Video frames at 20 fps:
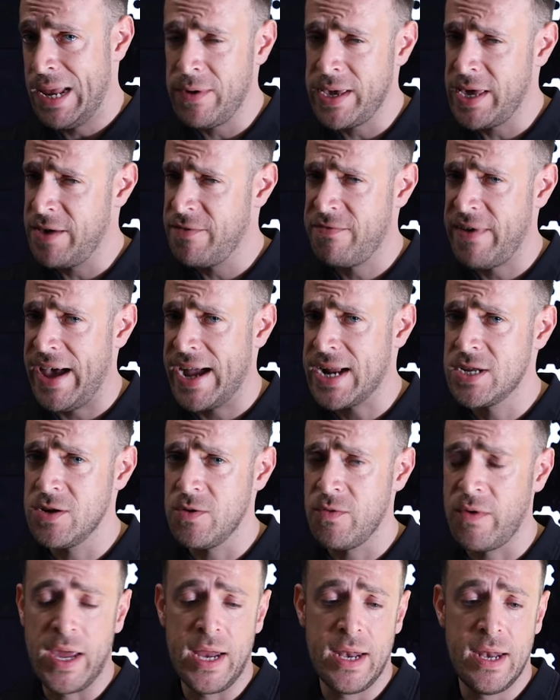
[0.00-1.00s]
And when you
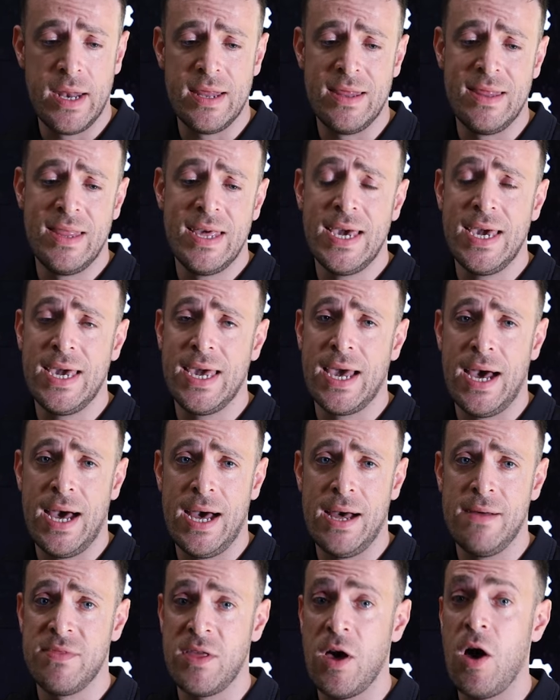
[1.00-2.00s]
factor in the
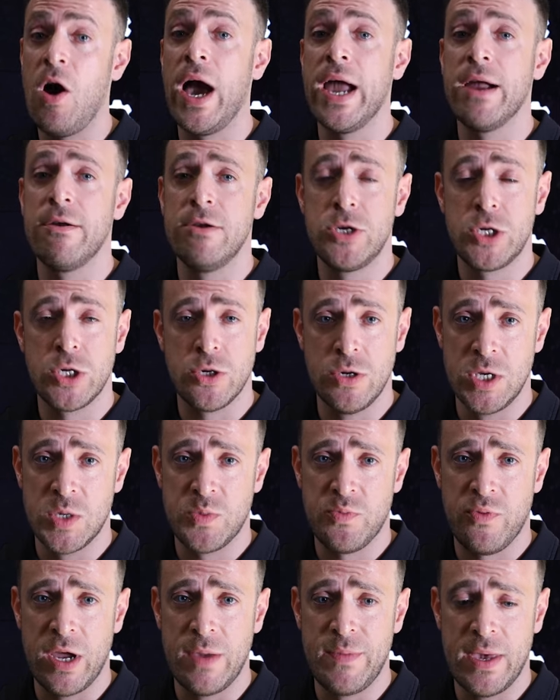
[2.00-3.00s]
higher insurance
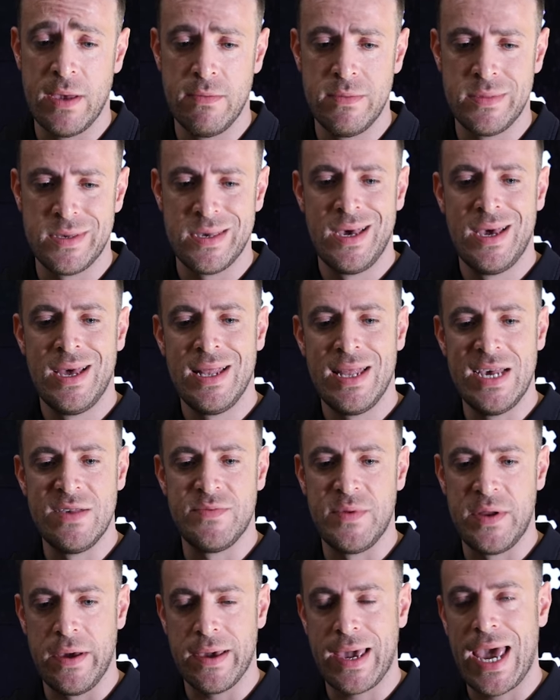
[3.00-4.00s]
premiums,
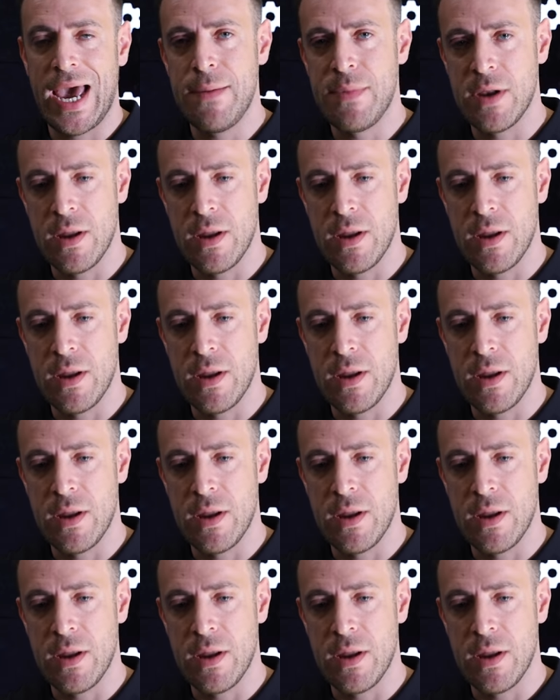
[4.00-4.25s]
leaves me okay.